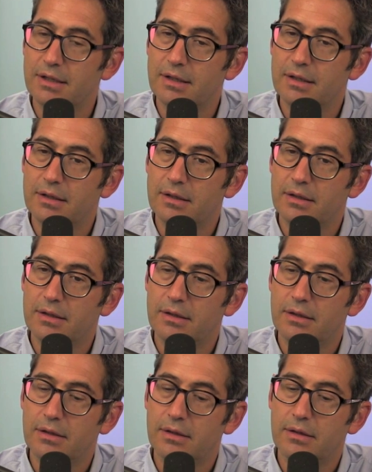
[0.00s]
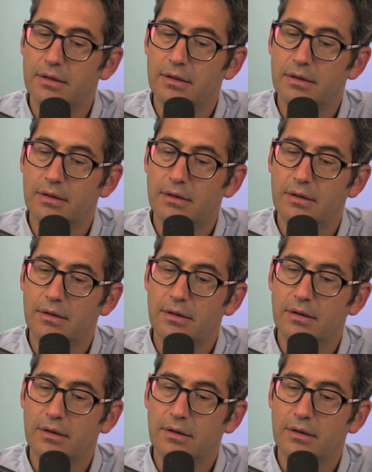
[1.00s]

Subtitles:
(silence)